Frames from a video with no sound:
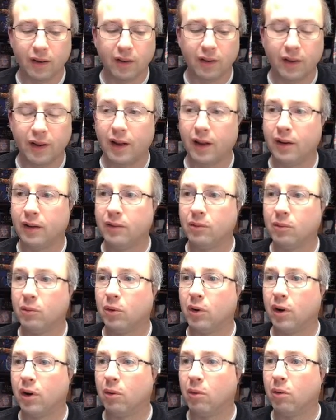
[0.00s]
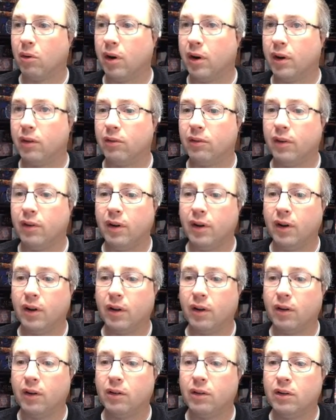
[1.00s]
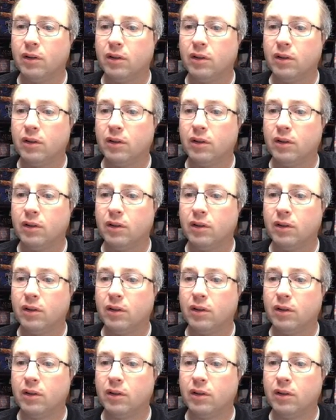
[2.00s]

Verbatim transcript: that where I want it now.